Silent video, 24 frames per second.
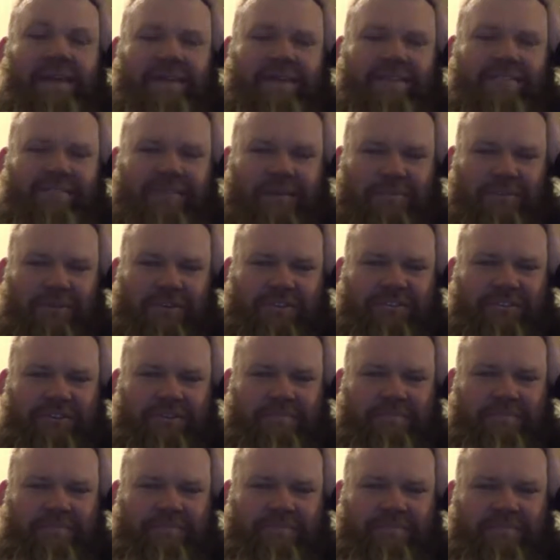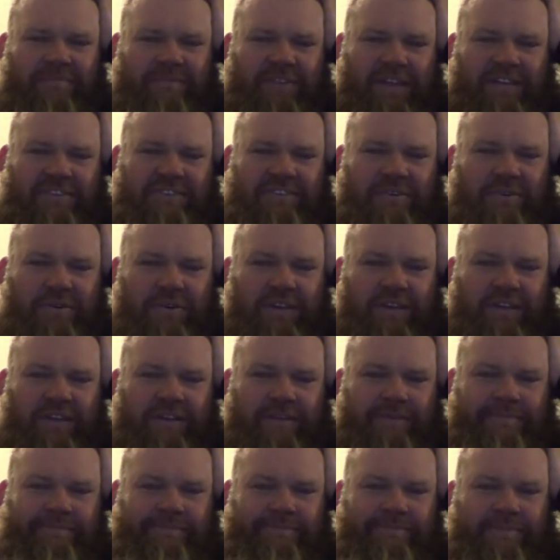What's up YouTube? Flashy Gordy
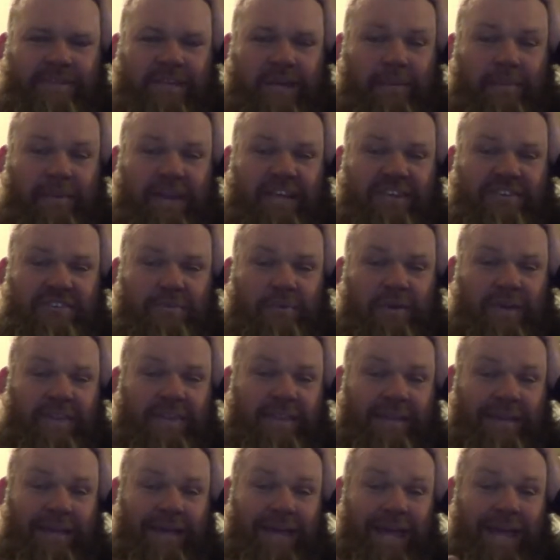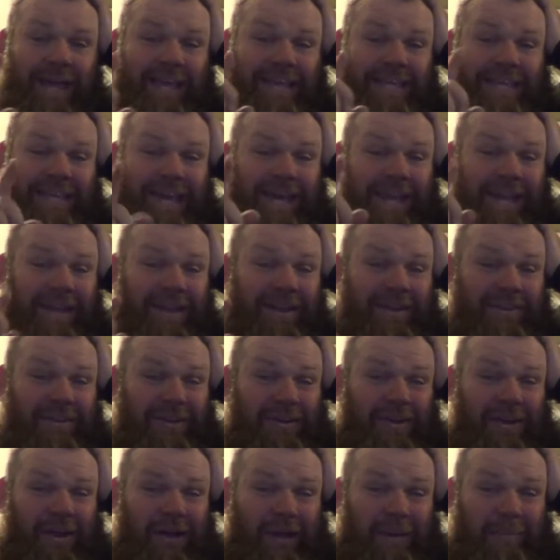here, coming at you with yet
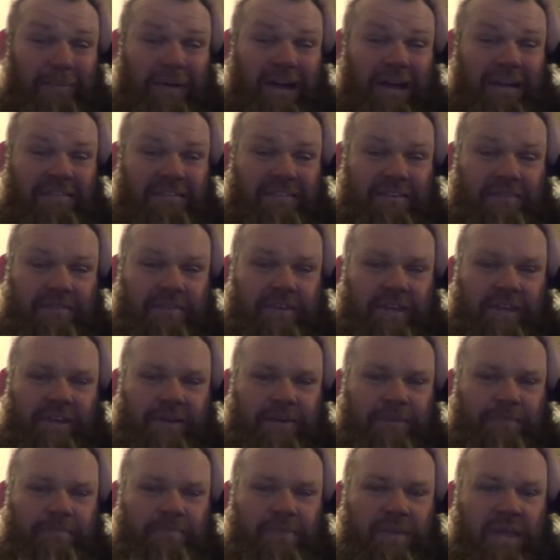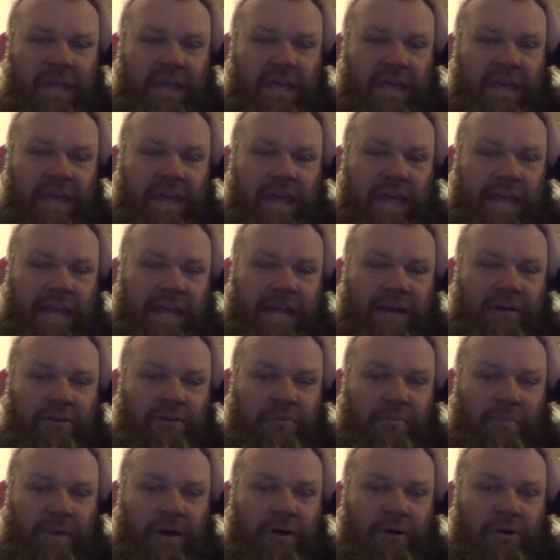another unboxing video. Hanging out
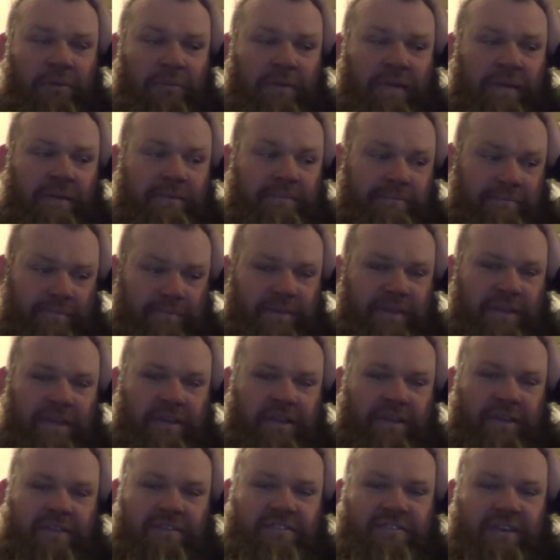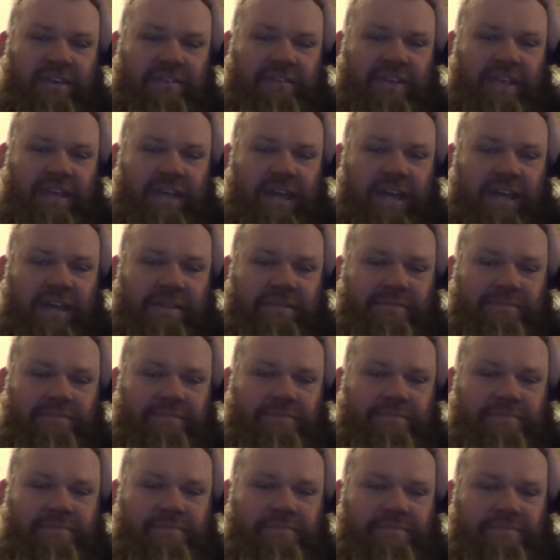with my homie, Gillow78.
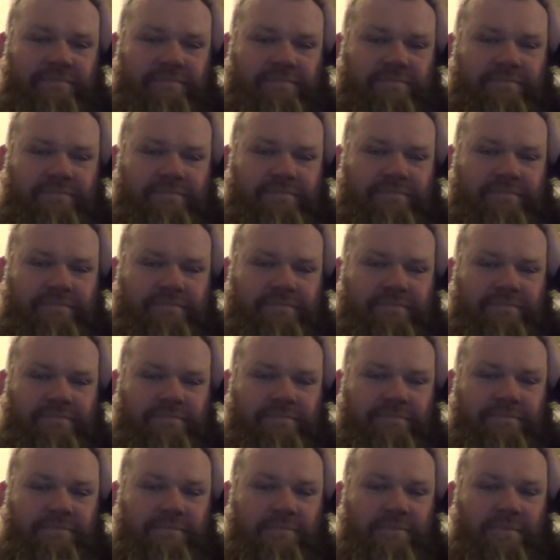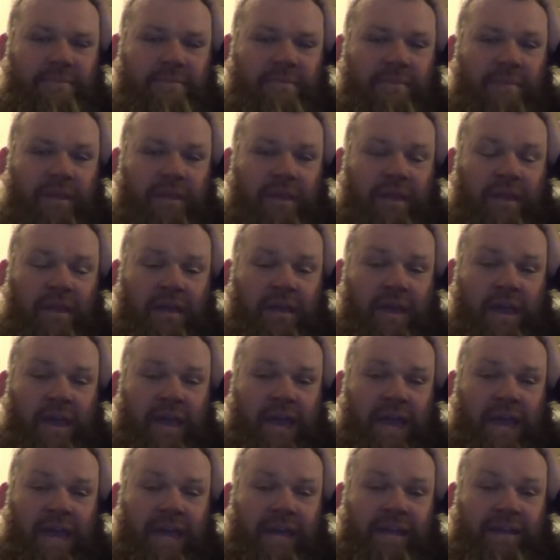What's going on?
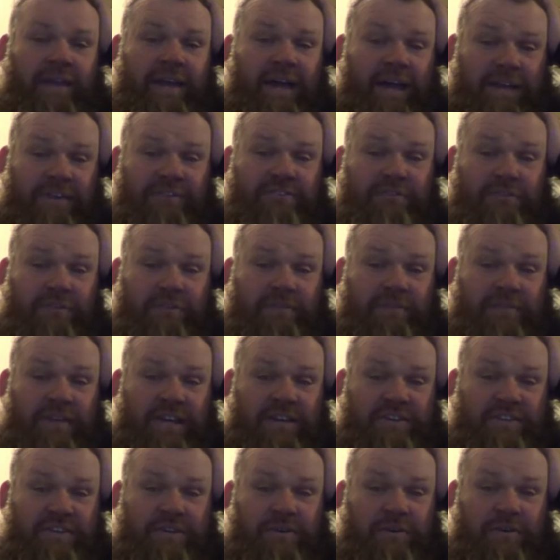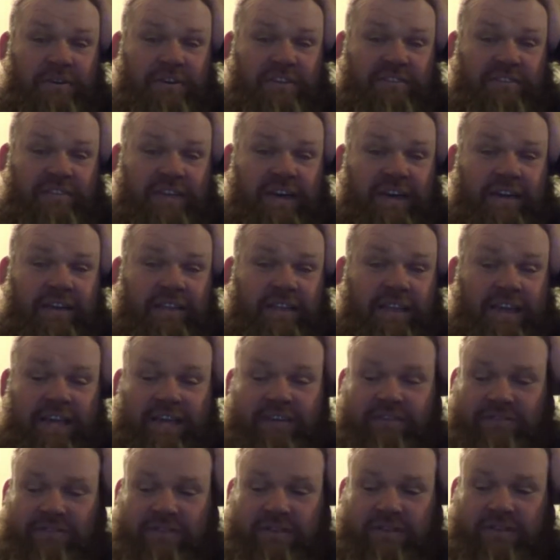And not in true Flashy Gordy style,
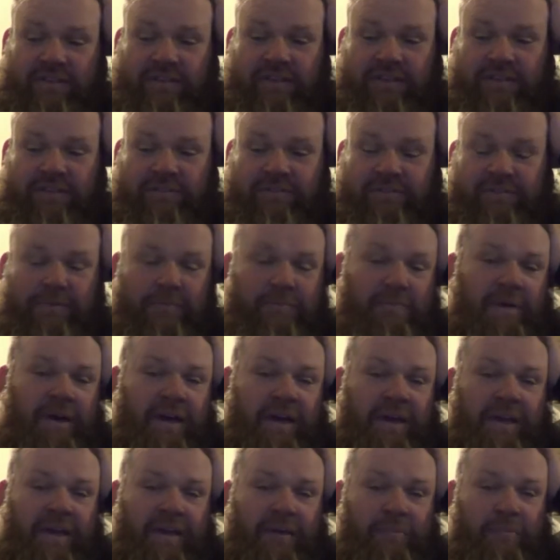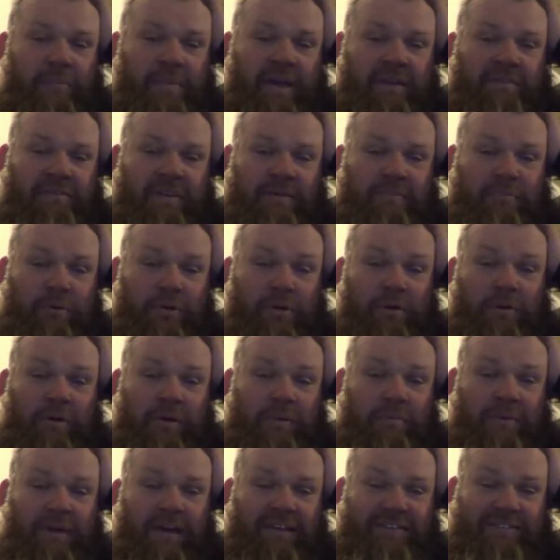as you can tell from my Mavic Pro
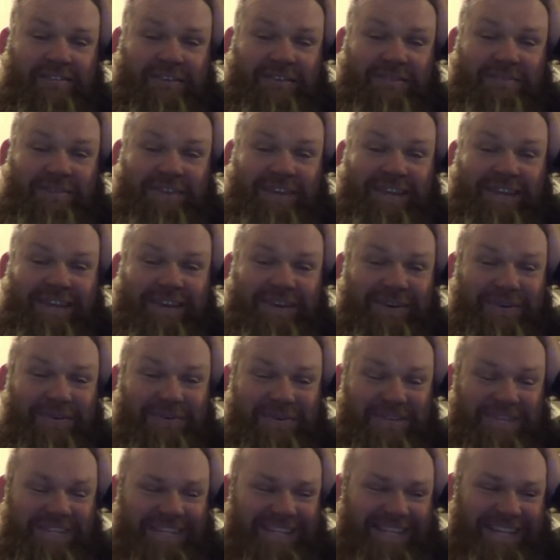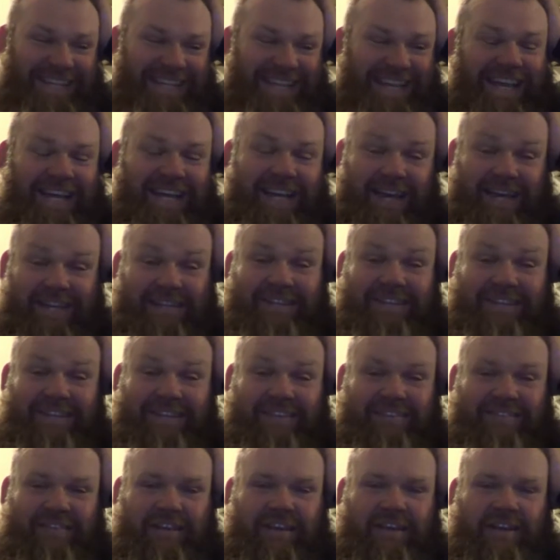unboxing video, which I got a little
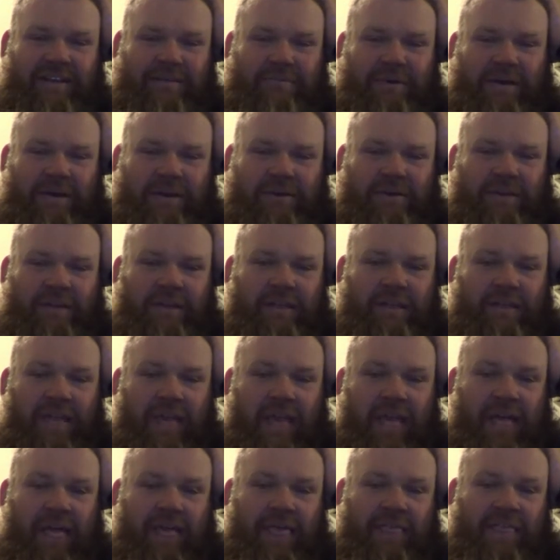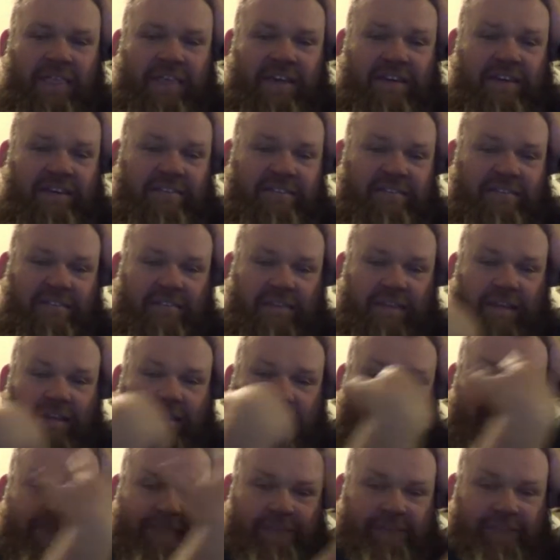excited about. This
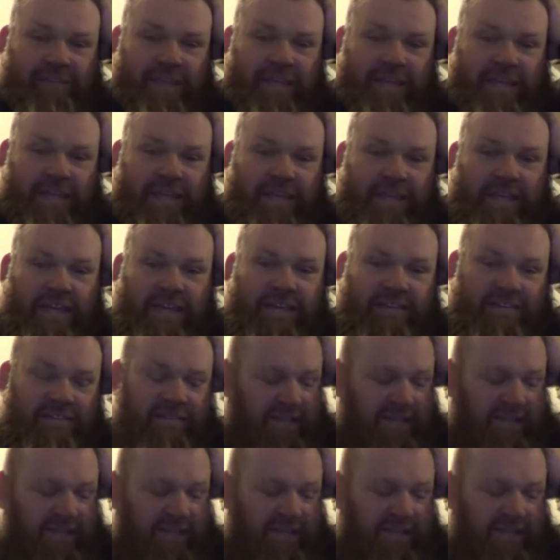is